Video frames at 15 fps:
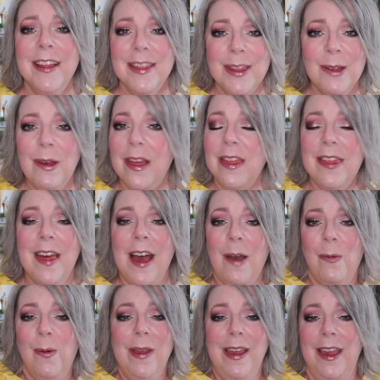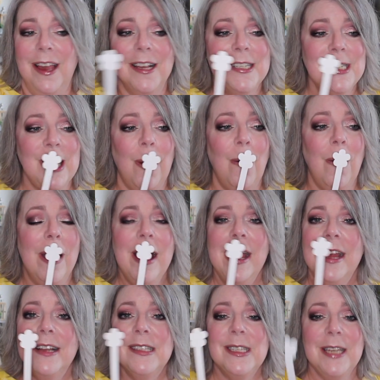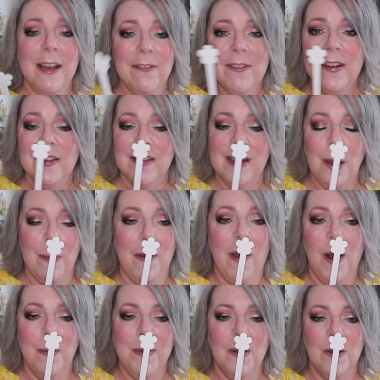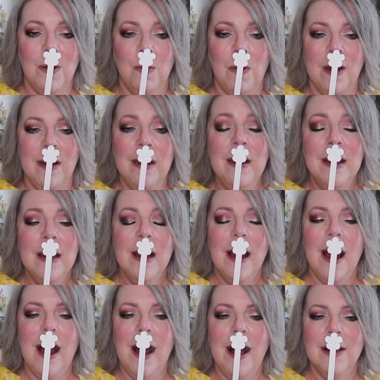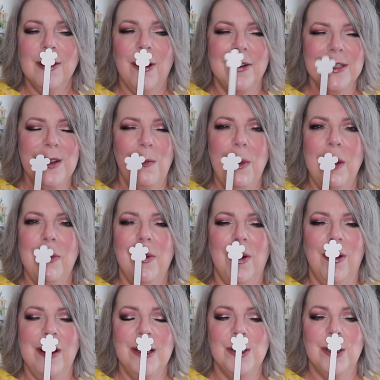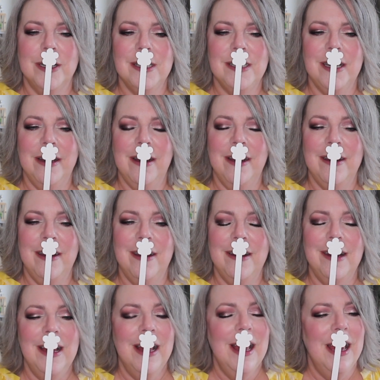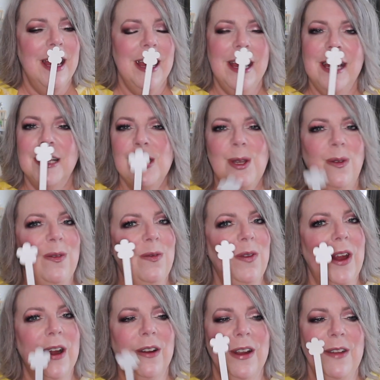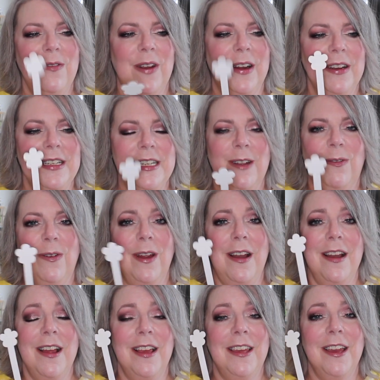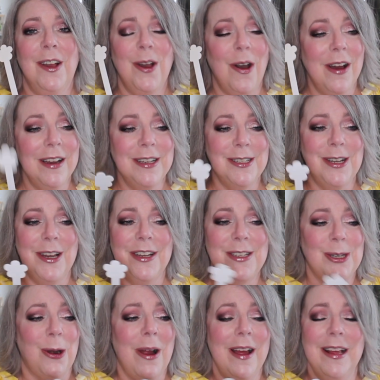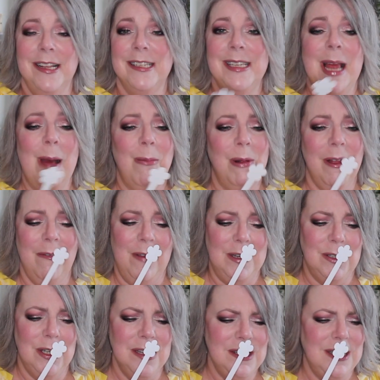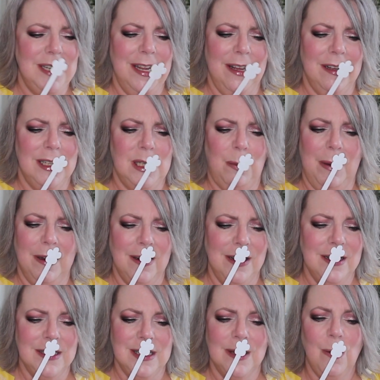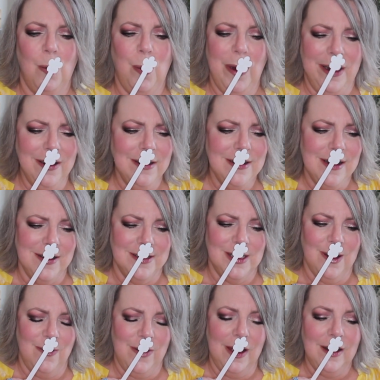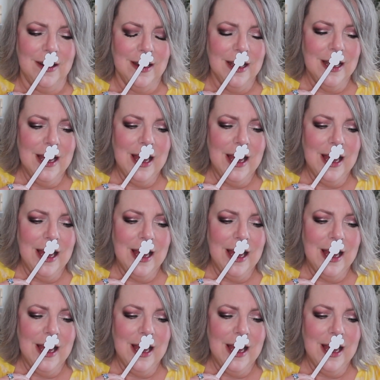the that week. So it's definitely a popular one. Uh, lots of people are interested in it. It's very, very different. You gotta try a sample of it just to experience the weirdness of it.